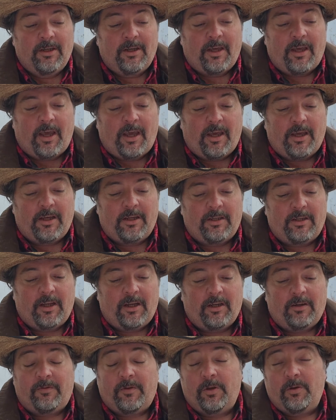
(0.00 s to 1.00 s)
and
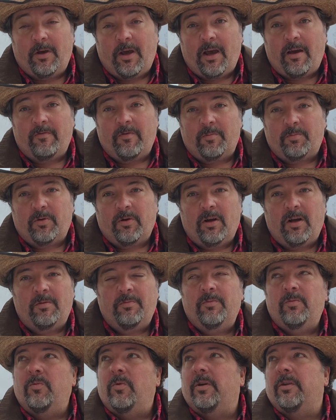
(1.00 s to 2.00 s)
if you have a
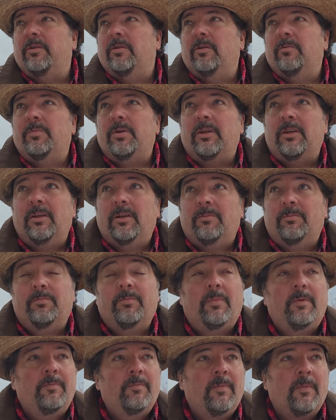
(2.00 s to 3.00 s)
problem, whether it be a
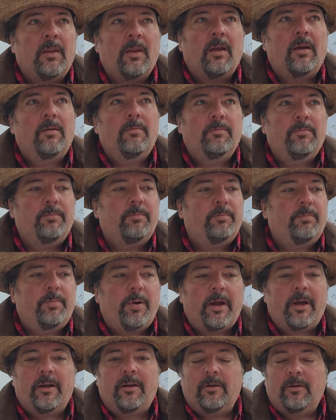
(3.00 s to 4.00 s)

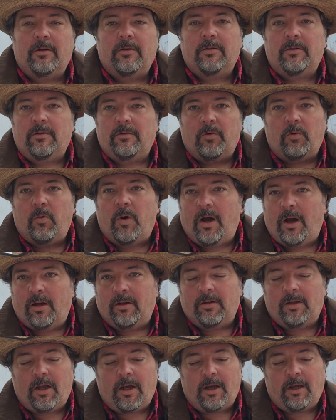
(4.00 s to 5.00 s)
bear,
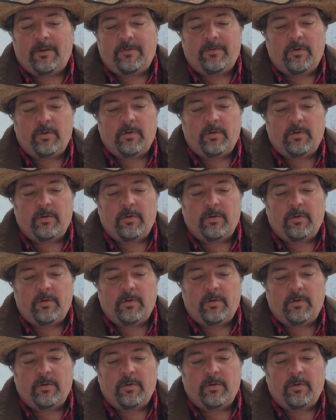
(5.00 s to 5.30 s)
wildlife,